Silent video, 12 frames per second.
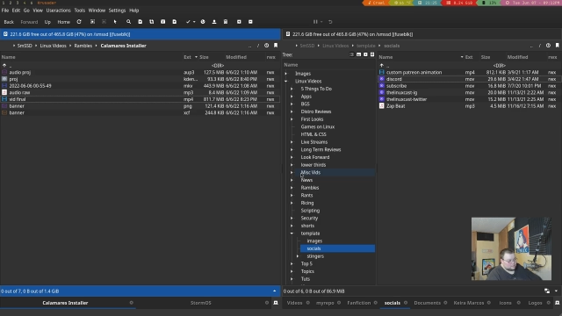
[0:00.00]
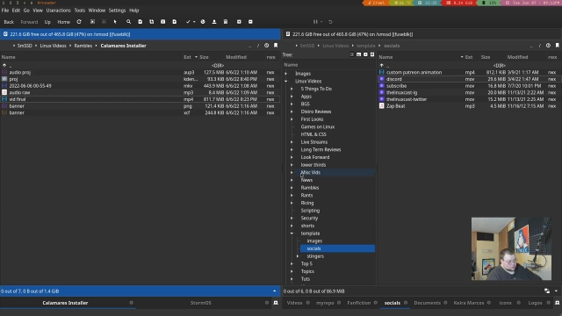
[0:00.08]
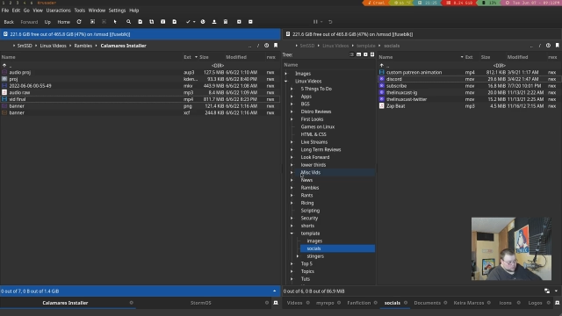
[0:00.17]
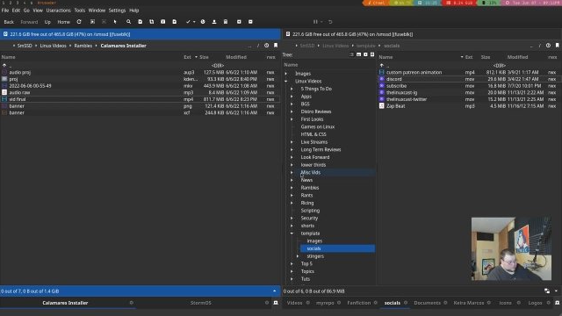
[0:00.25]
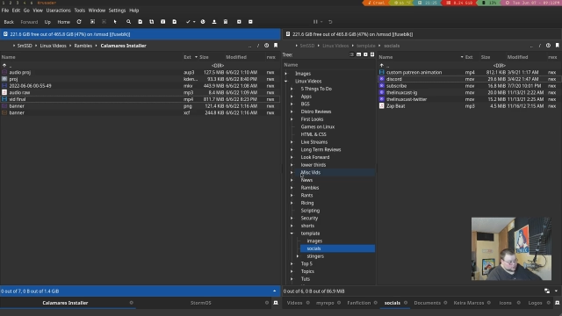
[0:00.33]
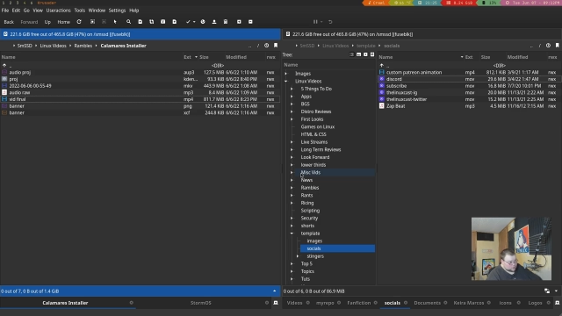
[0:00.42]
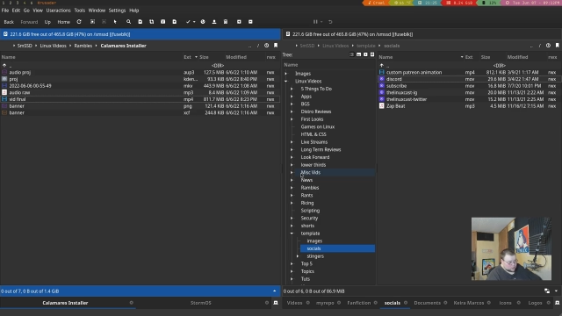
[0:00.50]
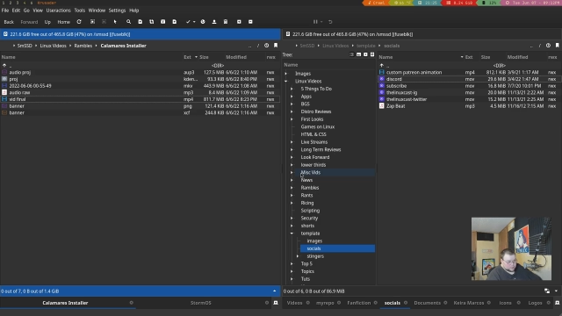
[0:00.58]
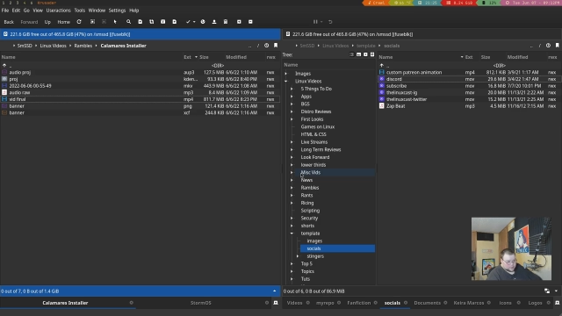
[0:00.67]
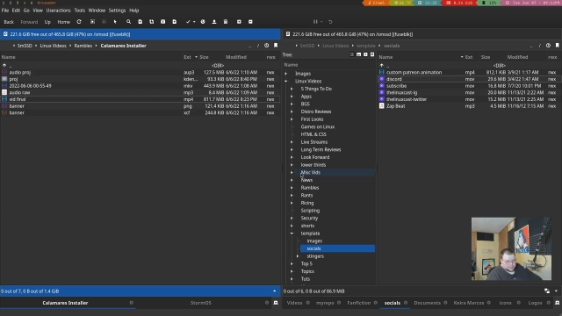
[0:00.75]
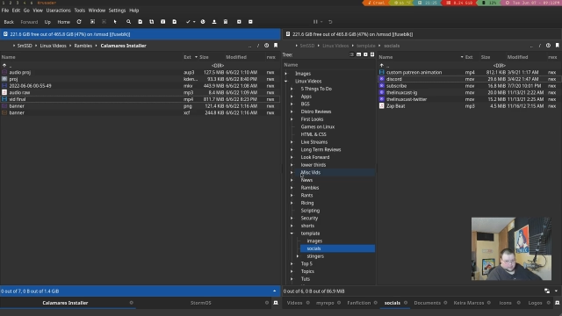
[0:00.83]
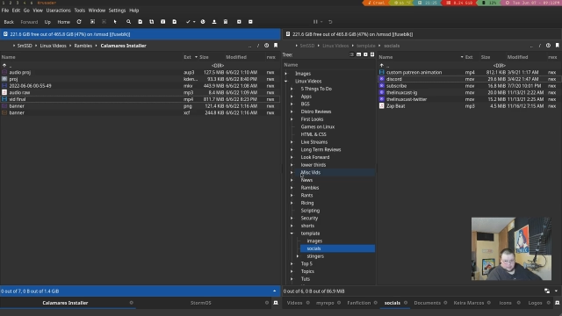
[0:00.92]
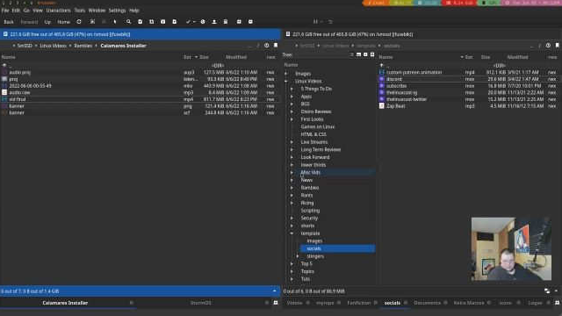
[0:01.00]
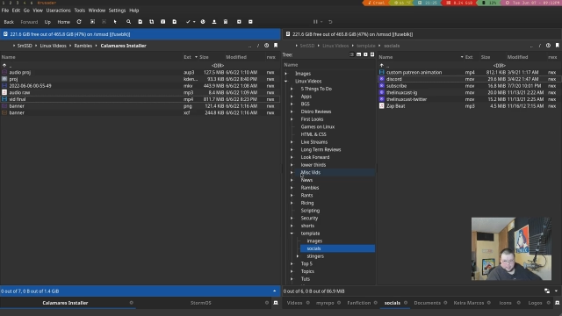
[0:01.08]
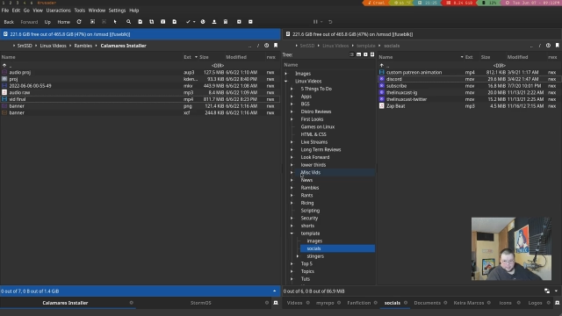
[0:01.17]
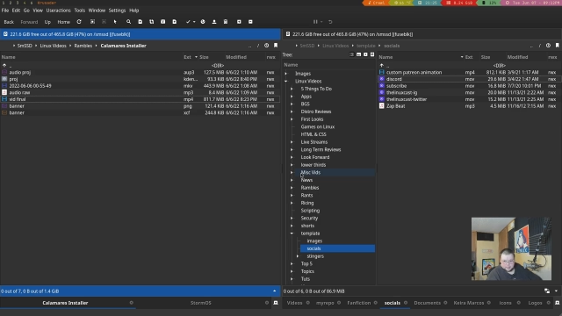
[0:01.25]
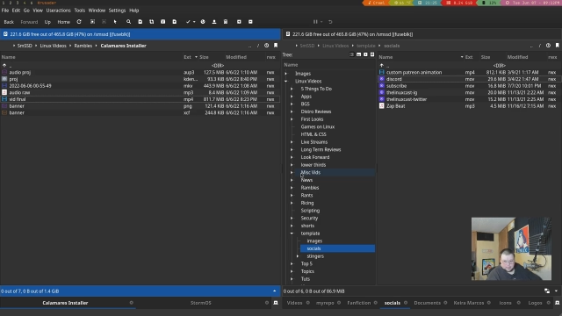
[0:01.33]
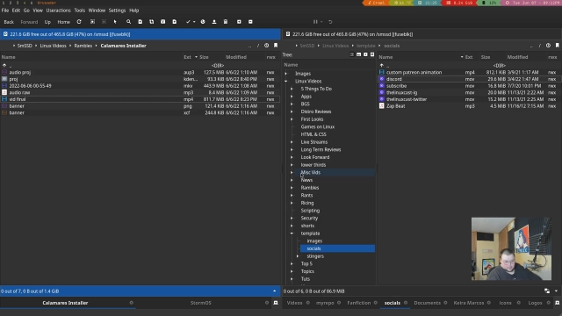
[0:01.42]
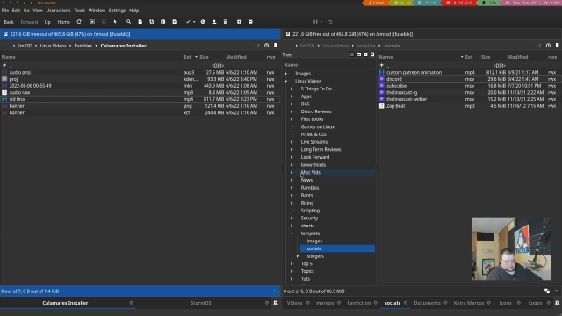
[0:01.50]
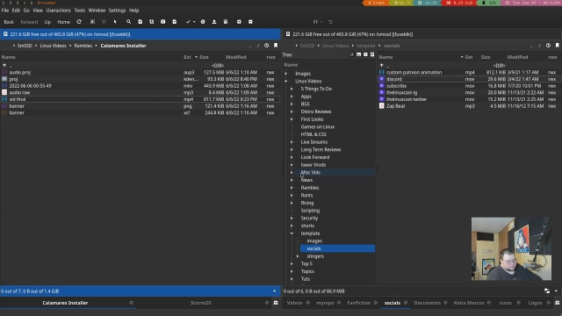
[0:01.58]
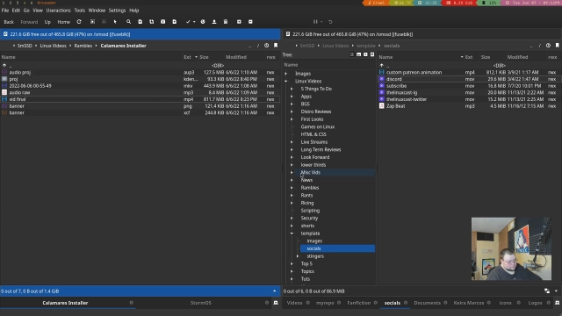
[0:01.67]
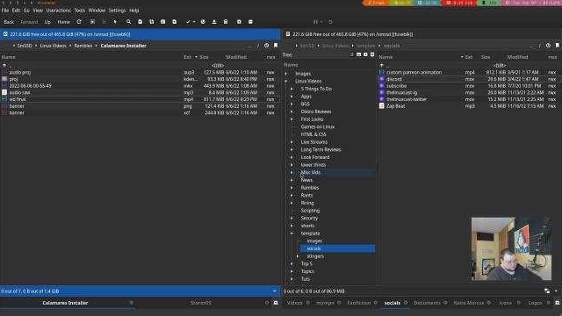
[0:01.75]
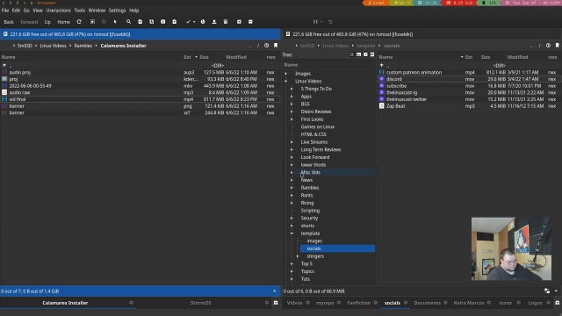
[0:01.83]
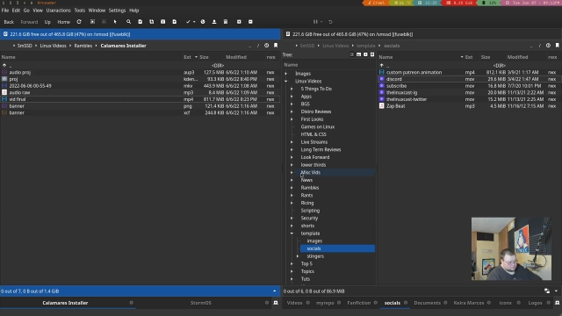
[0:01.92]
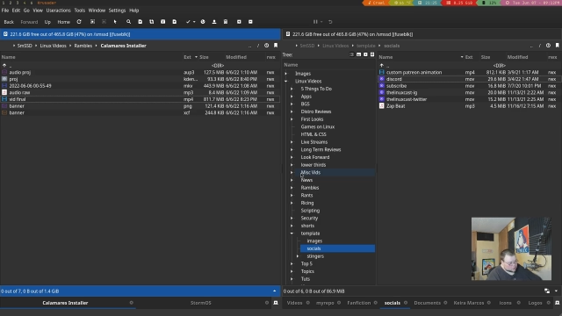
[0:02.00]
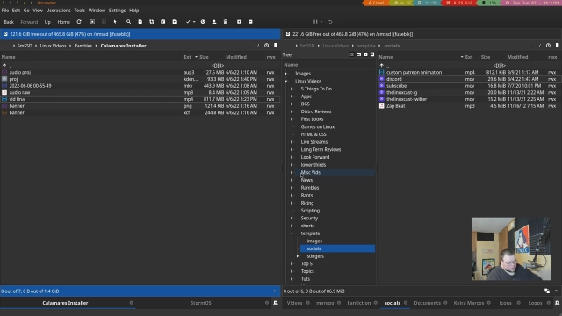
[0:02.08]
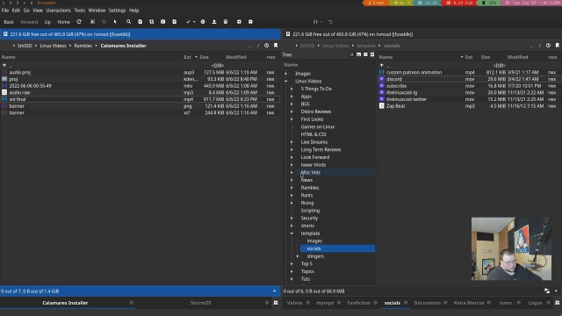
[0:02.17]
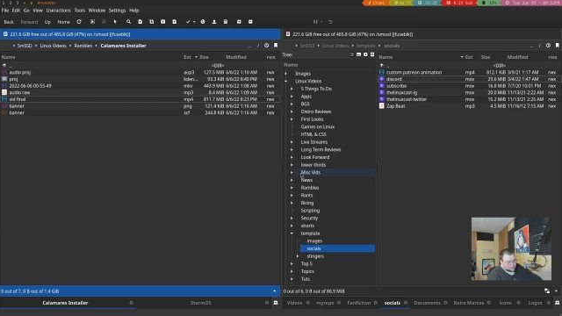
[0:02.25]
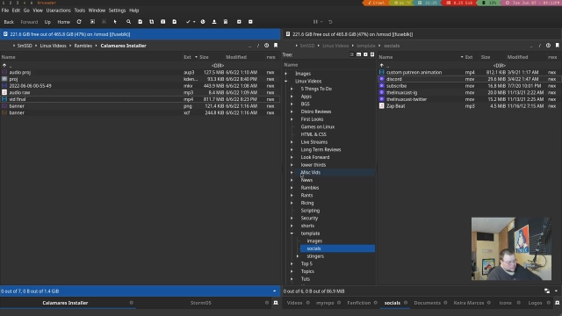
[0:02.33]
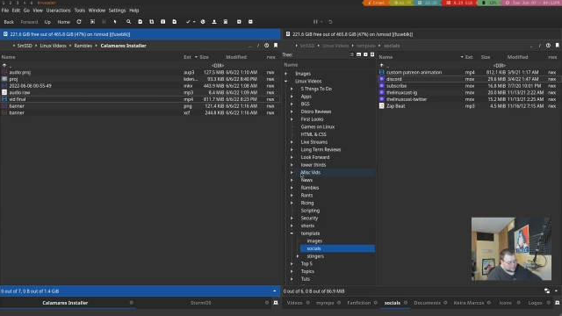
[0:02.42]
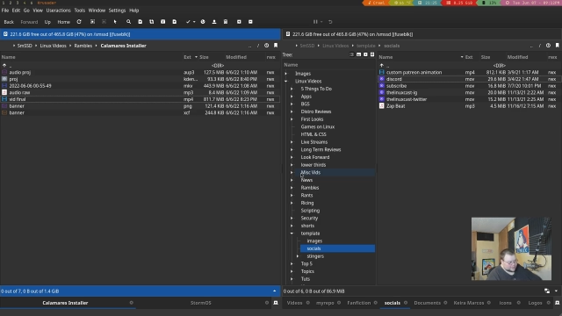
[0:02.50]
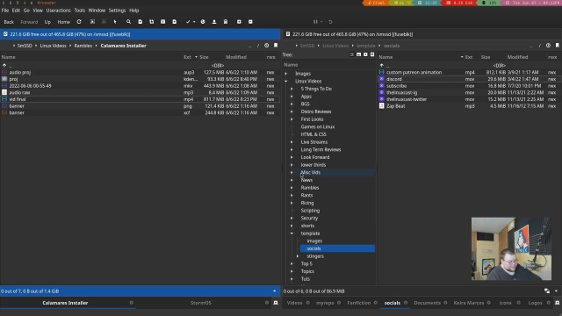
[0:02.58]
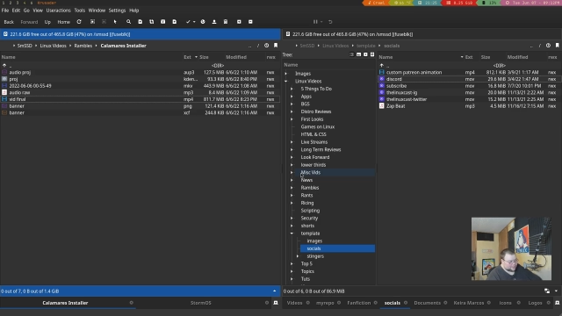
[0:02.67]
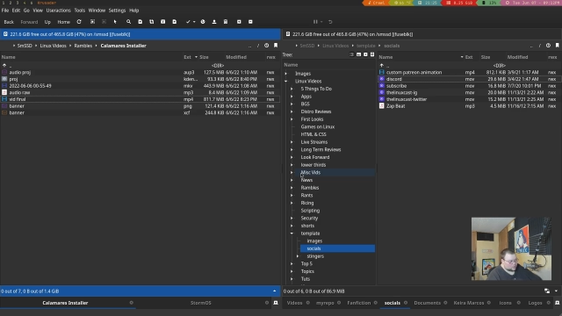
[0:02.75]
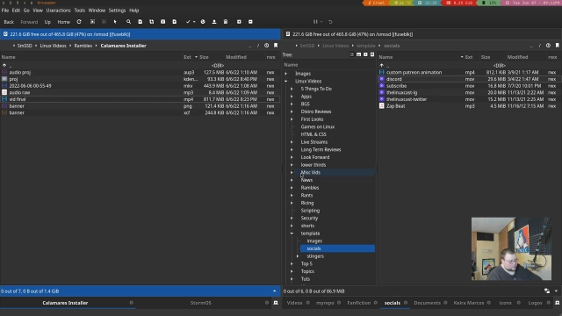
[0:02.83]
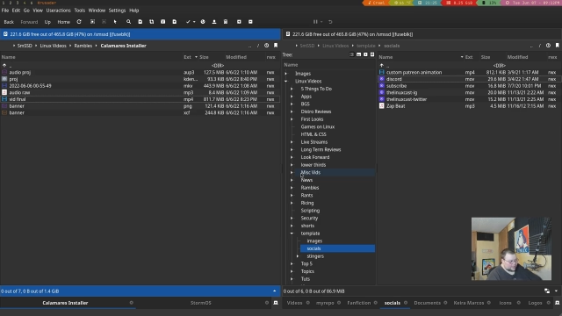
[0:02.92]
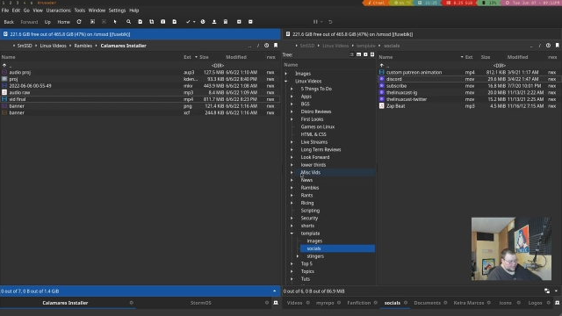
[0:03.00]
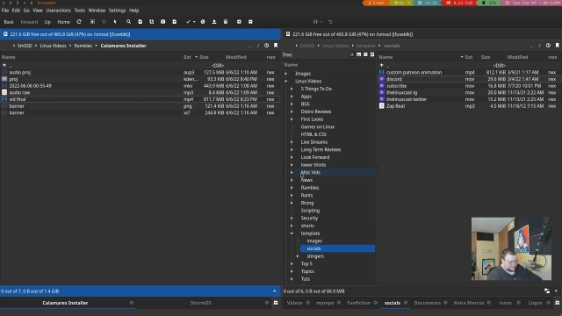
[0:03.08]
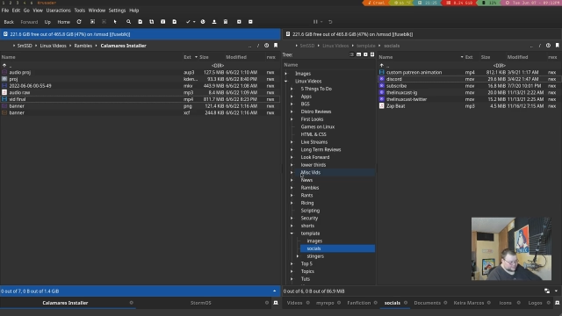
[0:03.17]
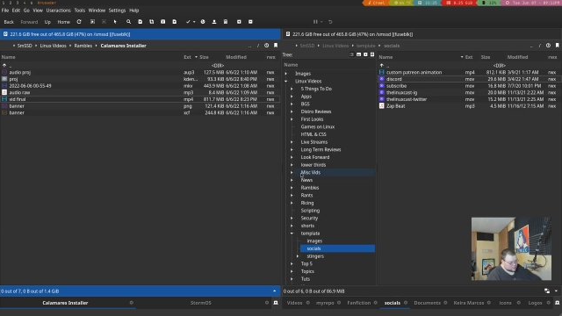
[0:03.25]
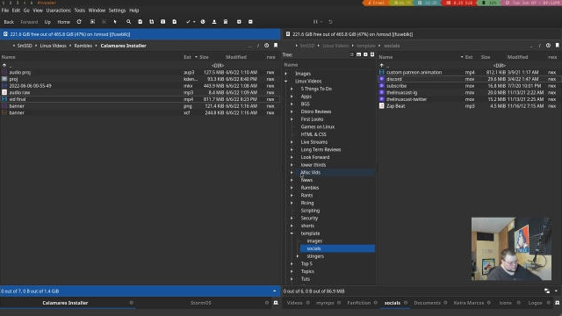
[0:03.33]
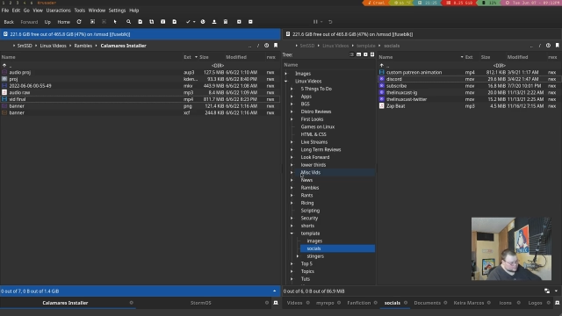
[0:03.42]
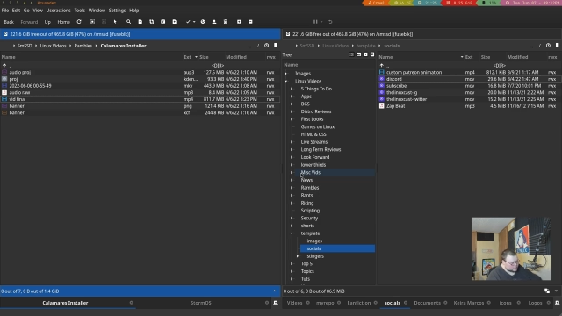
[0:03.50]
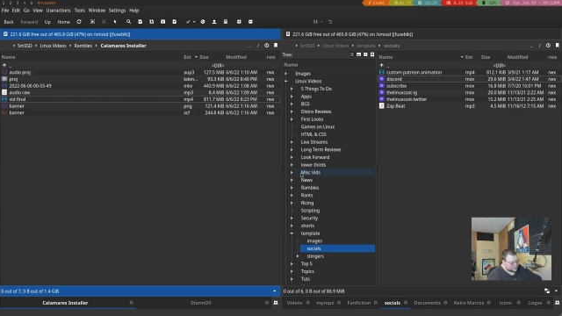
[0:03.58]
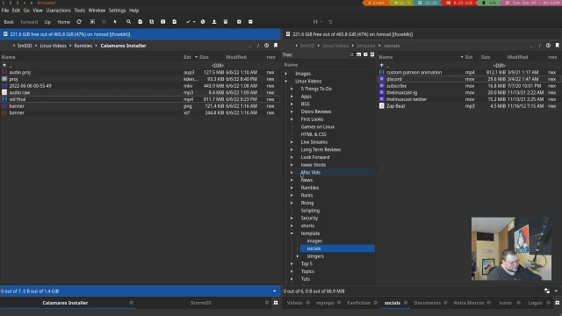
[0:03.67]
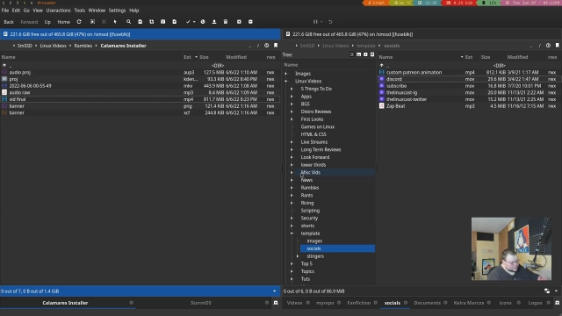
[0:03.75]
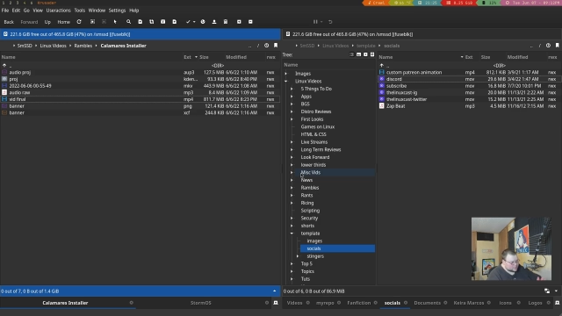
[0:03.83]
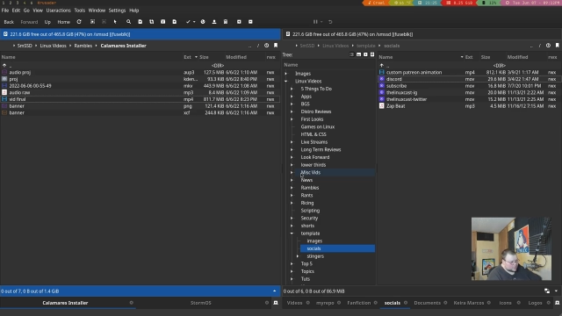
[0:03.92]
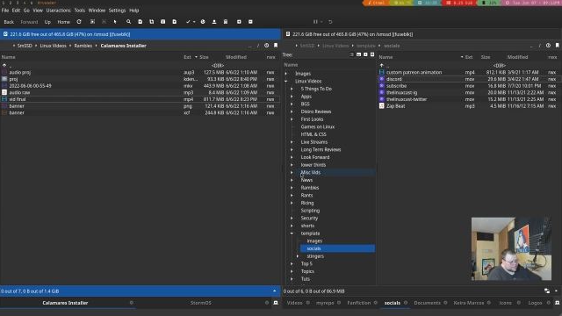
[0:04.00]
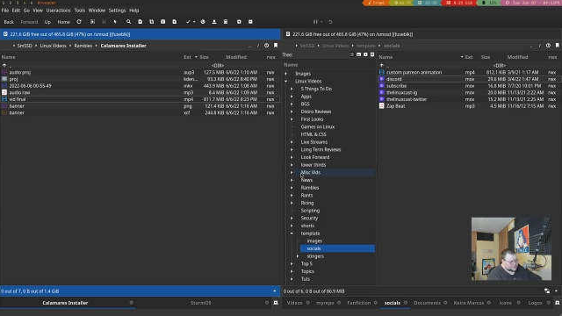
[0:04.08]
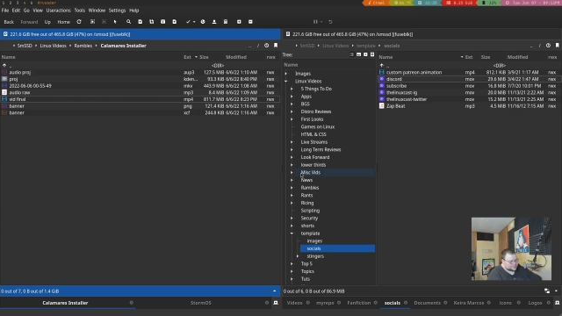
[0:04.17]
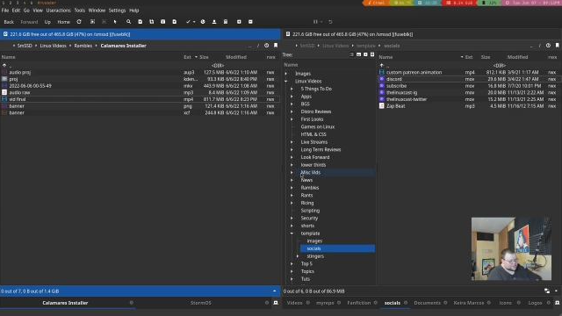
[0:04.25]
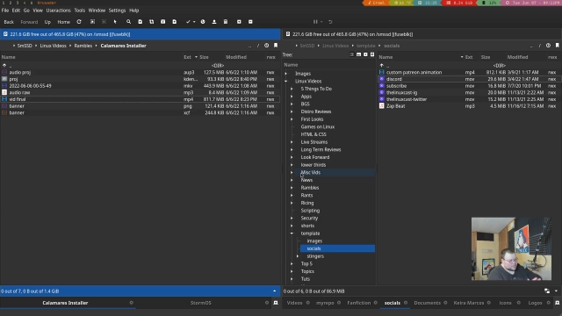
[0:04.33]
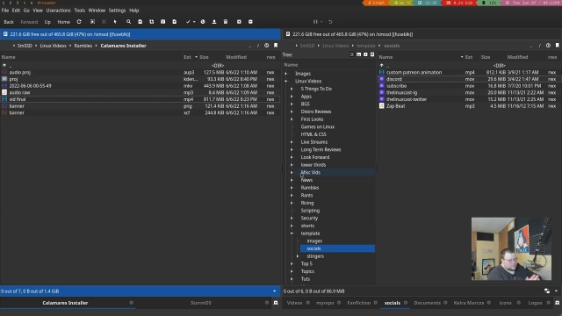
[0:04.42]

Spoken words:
Nobody's mouth can be seen.